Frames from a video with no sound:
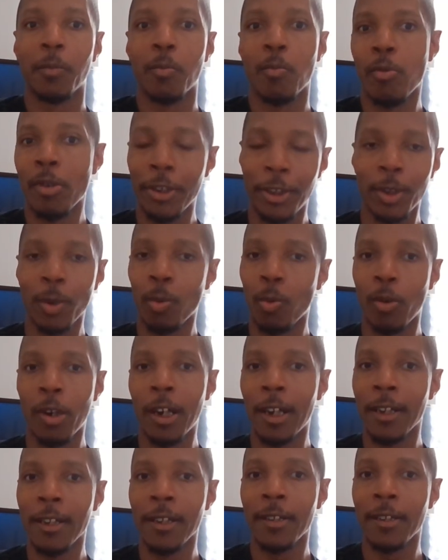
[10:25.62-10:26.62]
was the
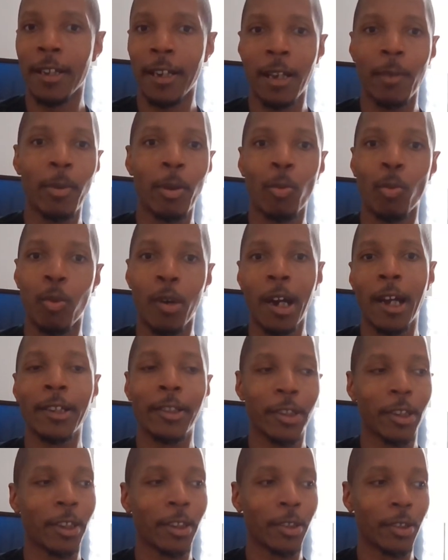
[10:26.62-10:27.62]
one that I've been
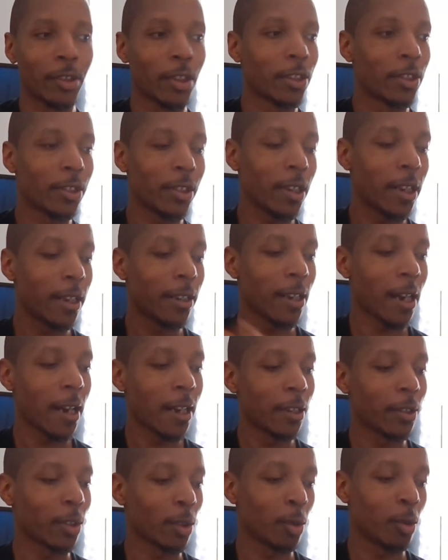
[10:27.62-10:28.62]
watching since in
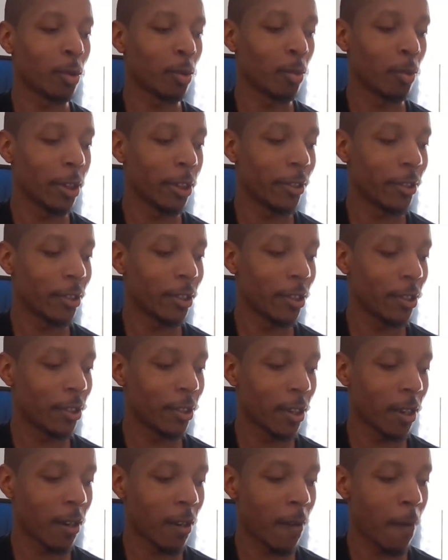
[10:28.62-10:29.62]
high school, which
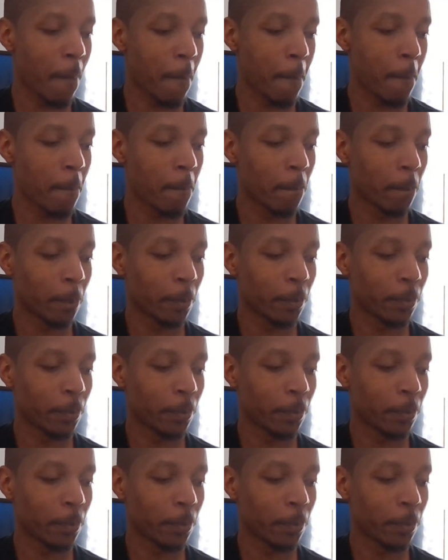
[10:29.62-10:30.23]
is um,